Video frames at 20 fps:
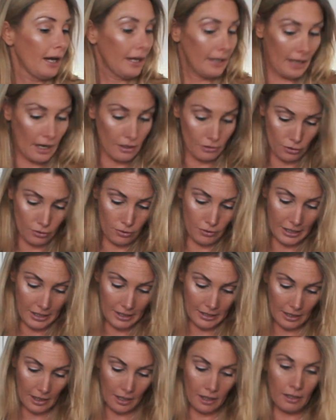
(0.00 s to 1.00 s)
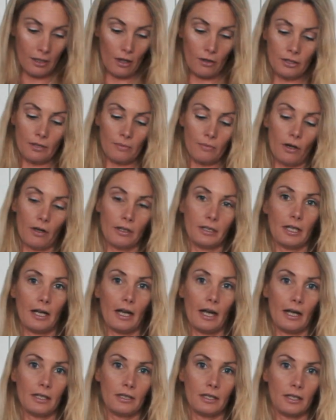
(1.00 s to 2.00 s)
Now to these egg yolks I'm going to
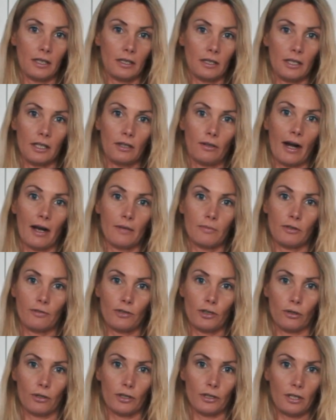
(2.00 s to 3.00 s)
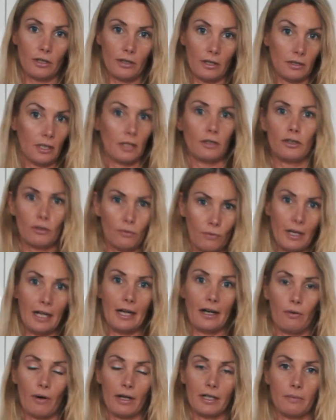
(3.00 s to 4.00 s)
add 60 grams of sugar. So it's
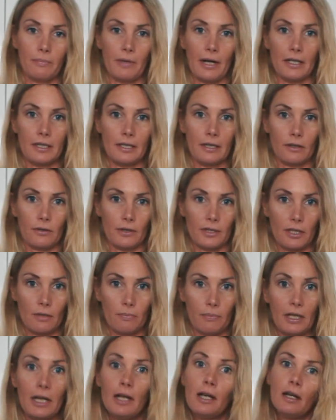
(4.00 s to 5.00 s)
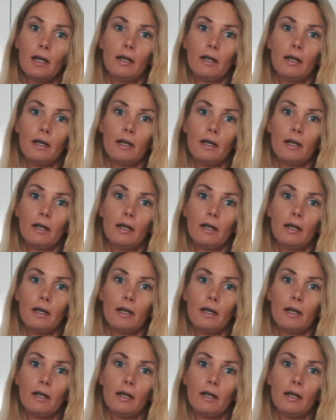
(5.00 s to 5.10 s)
really quite a basic recipe.